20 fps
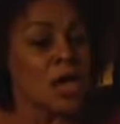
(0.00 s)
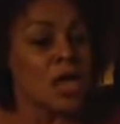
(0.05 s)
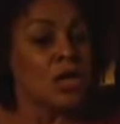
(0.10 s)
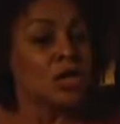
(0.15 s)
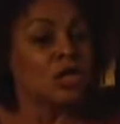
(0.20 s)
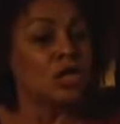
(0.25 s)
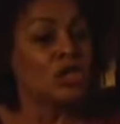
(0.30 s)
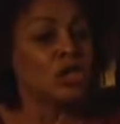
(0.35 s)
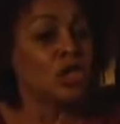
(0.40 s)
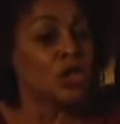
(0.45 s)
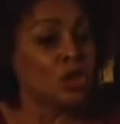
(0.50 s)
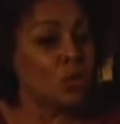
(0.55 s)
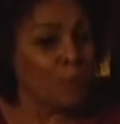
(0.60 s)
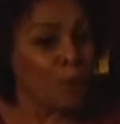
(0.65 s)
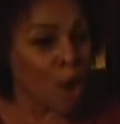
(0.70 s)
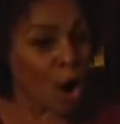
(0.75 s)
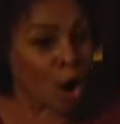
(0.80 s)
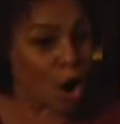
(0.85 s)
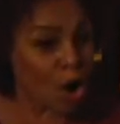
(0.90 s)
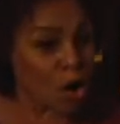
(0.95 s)
she still
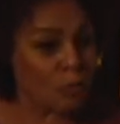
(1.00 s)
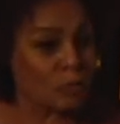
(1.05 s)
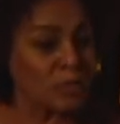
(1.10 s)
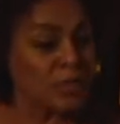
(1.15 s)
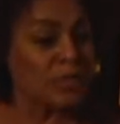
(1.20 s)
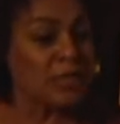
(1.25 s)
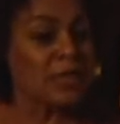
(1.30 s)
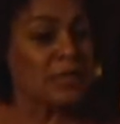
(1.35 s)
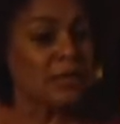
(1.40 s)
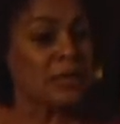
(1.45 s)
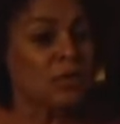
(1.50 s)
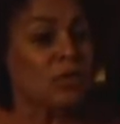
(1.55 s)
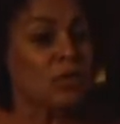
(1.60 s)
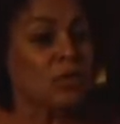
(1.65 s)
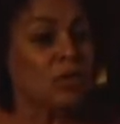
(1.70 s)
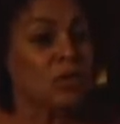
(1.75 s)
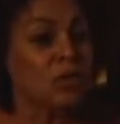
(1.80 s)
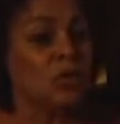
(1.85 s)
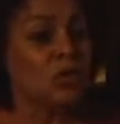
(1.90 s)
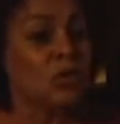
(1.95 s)
perms it.
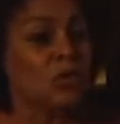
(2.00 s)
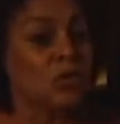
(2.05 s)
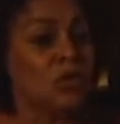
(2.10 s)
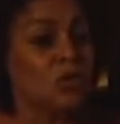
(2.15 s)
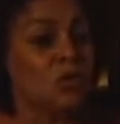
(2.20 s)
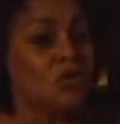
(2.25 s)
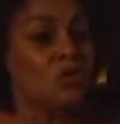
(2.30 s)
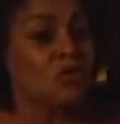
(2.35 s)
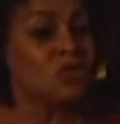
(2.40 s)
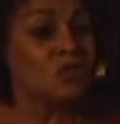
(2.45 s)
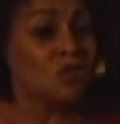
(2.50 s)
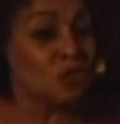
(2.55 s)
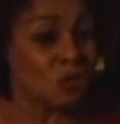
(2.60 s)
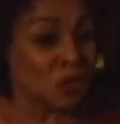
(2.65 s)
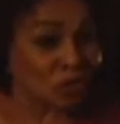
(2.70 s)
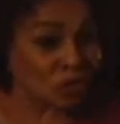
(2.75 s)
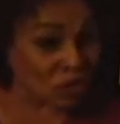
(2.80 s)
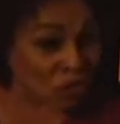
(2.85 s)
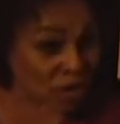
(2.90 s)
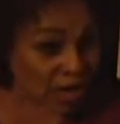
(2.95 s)
You
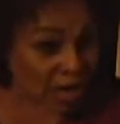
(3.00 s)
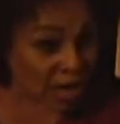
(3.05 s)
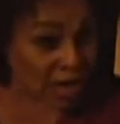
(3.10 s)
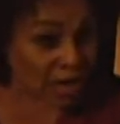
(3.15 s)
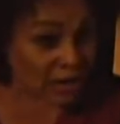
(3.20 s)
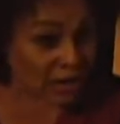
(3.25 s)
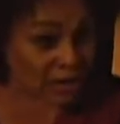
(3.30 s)
understand?